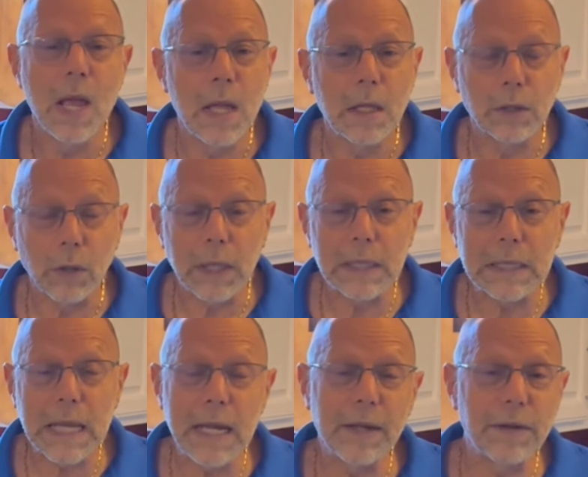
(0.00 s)
So let's
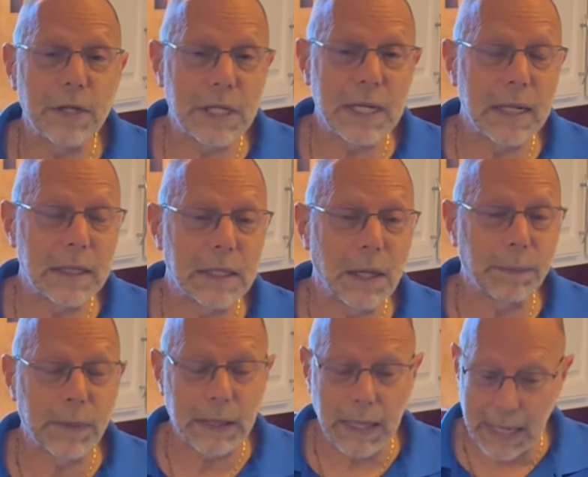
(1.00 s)
say you see
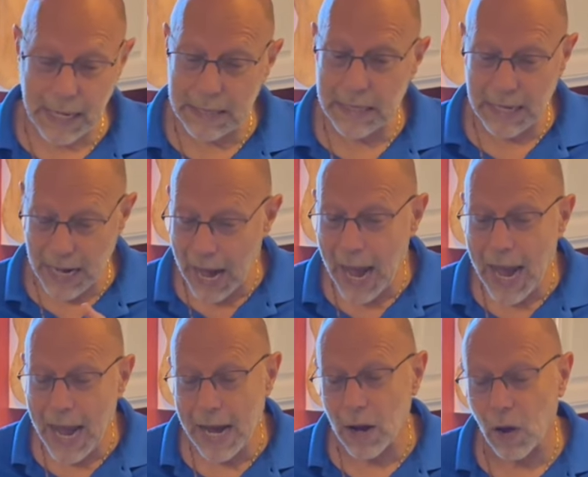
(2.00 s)
something that has an
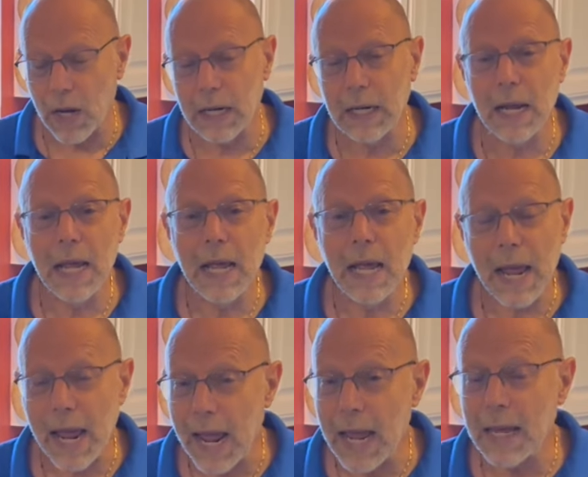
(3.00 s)
A on it.
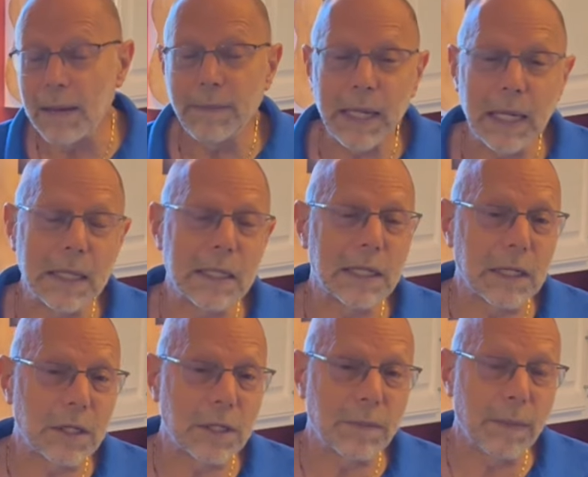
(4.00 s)
A means
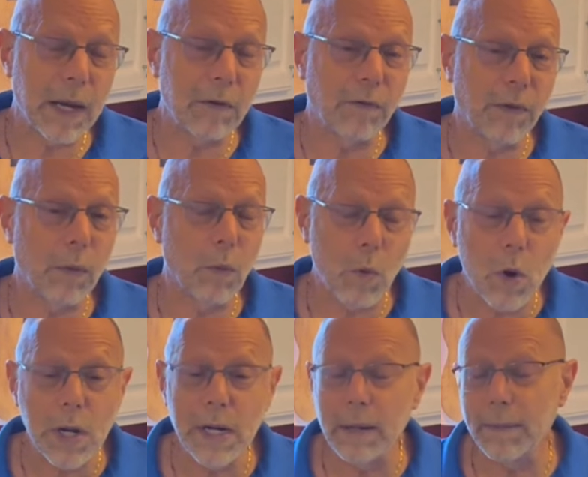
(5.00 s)
it's meant for
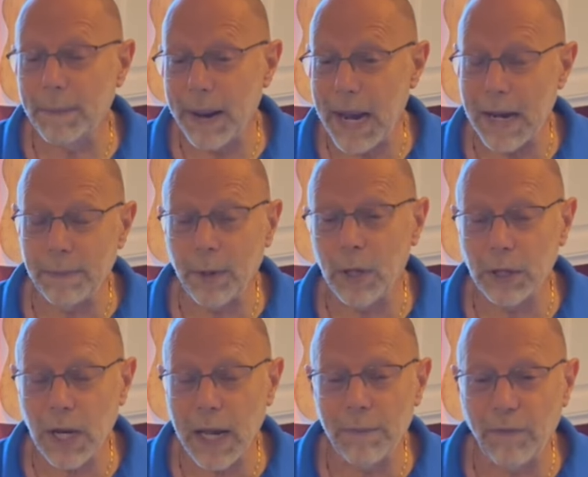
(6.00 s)
wood and paper
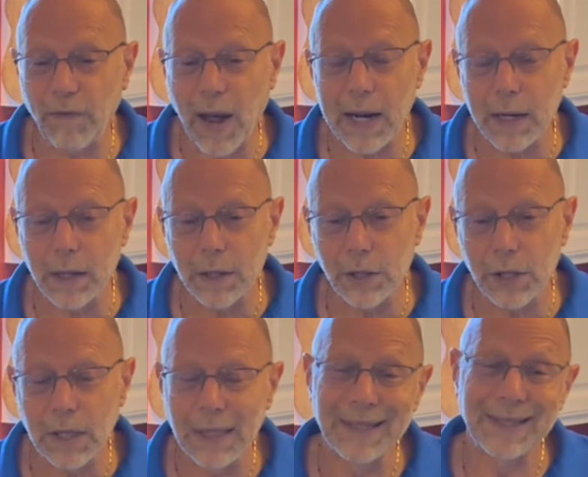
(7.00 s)
type fires.
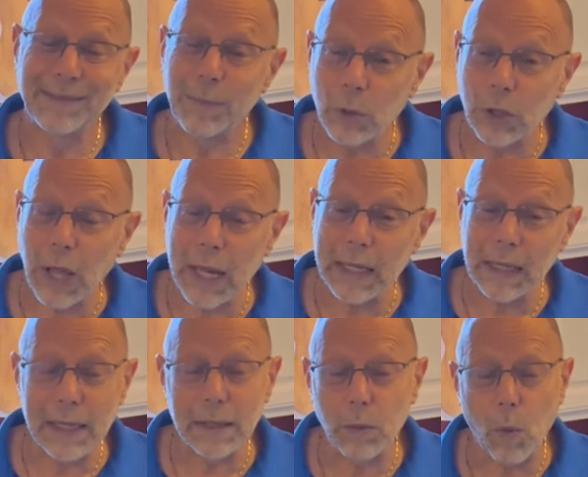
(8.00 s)
Most likely
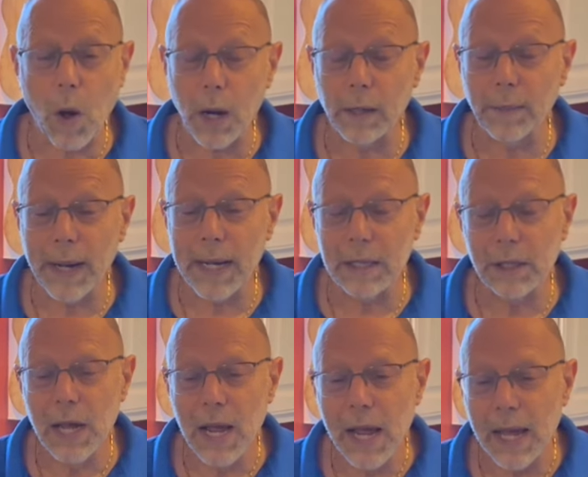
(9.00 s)
it's water-based,
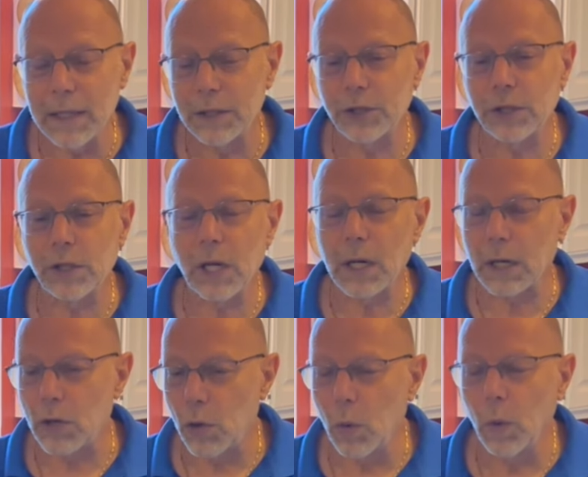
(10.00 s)
and it's just going to
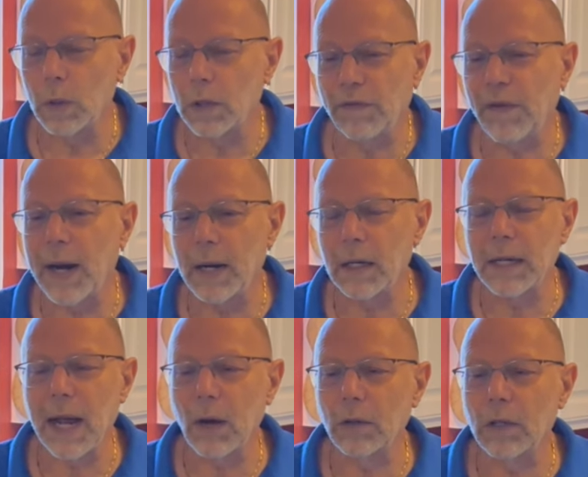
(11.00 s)
cool the fire
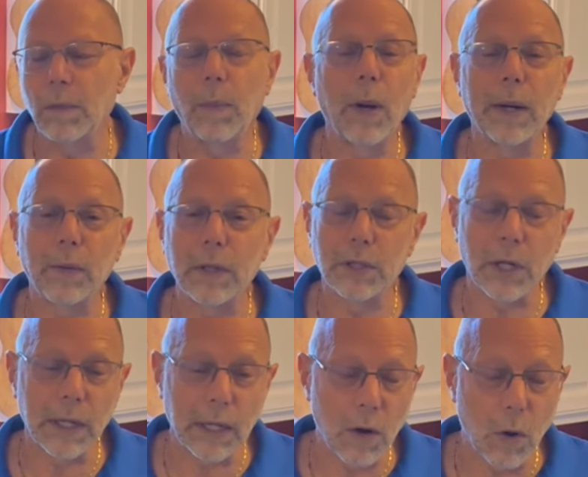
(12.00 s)
down to the point where it's going
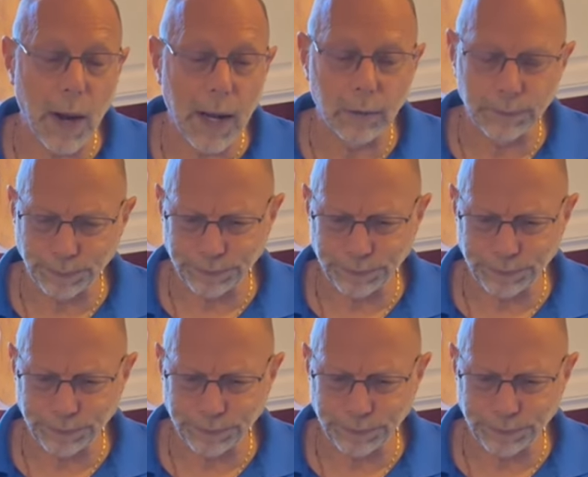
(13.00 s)
to go out.